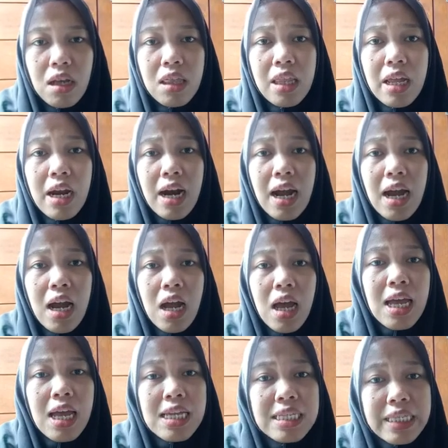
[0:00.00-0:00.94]
There are
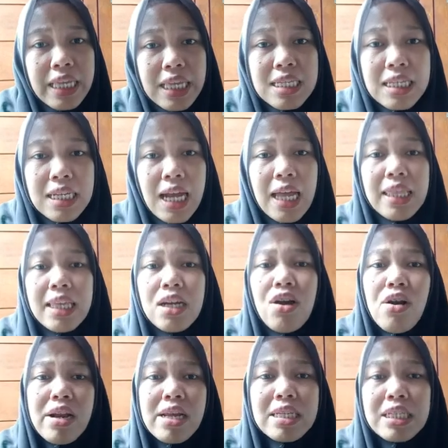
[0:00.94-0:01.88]
6
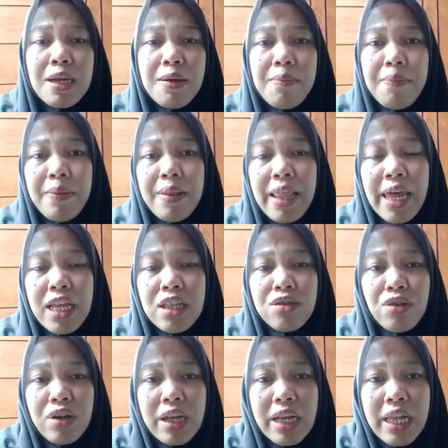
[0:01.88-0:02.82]
categories
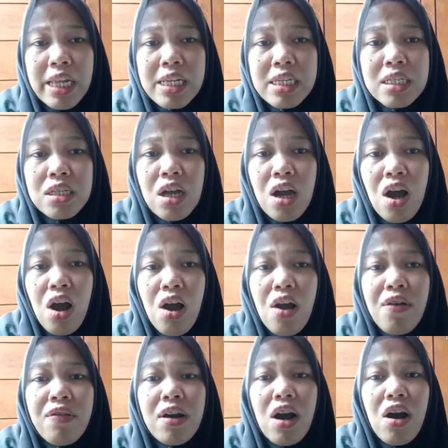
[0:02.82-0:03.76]
applied to kinds
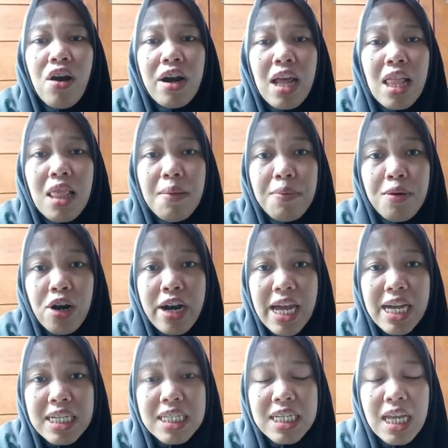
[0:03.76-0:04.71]
of oral
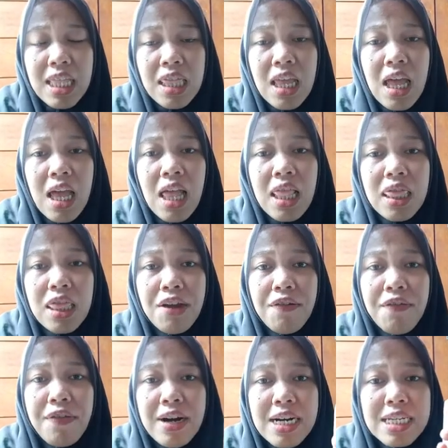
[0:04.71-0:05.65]
production. The
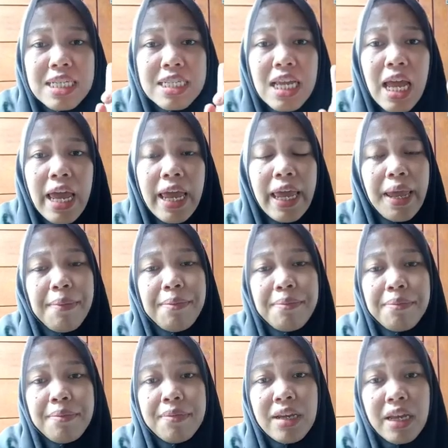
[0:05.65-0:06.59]
first,
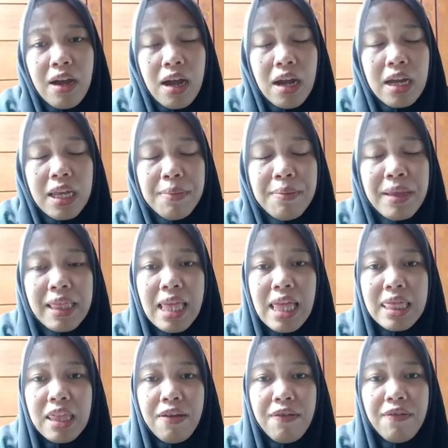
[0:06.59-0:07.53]

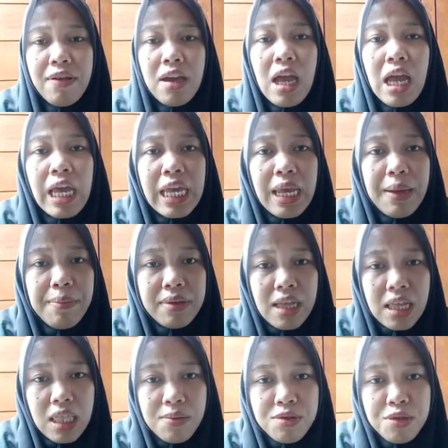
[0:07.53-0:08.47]
imitative.
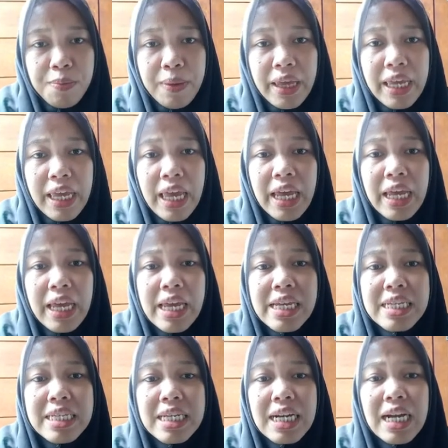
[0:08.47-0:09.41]
Imitative speaking
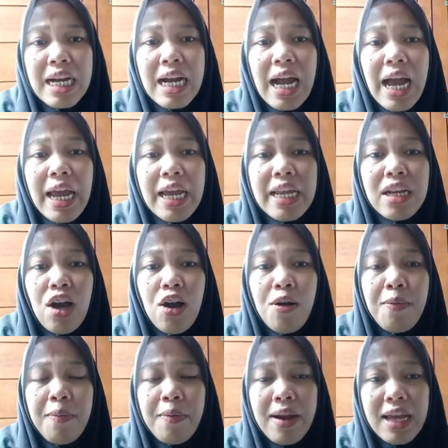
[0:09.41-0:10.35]
is a kind of
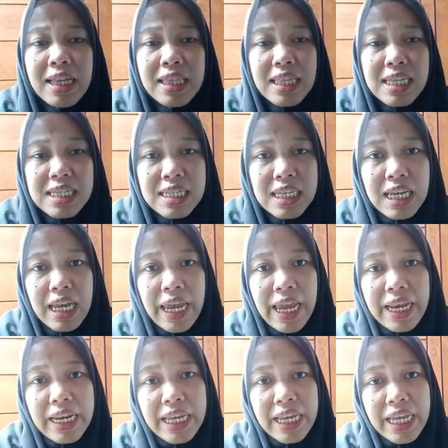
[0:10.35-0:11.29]
practicing
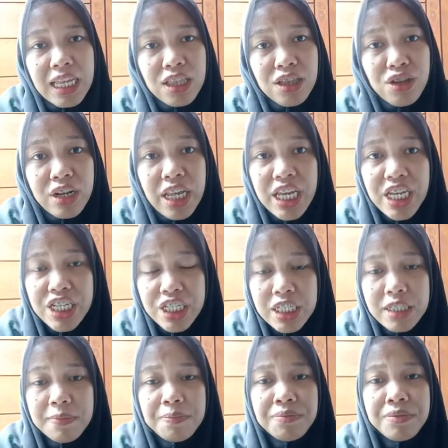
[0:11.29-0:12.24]
an
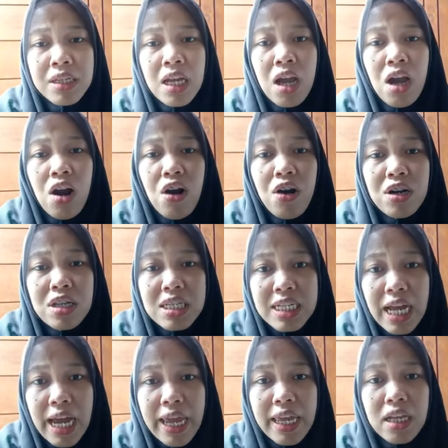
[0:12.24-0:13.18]
intonation or
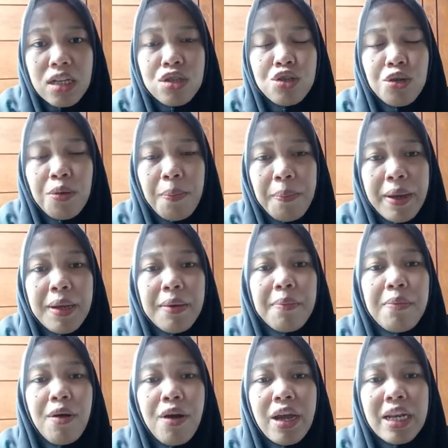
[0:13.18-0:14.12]
trying to
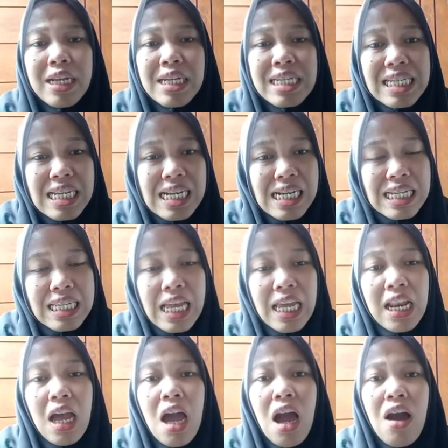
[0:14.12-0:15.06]
pinpoint a
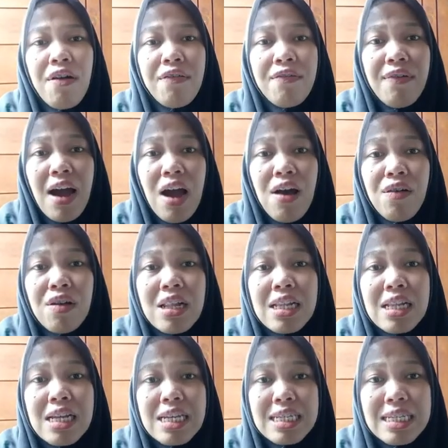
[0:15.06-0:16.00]
certain
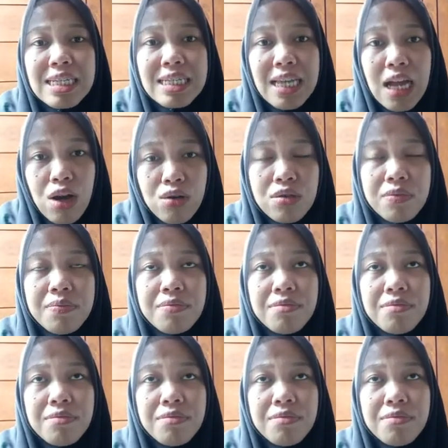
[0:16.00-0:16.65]
vowel sound.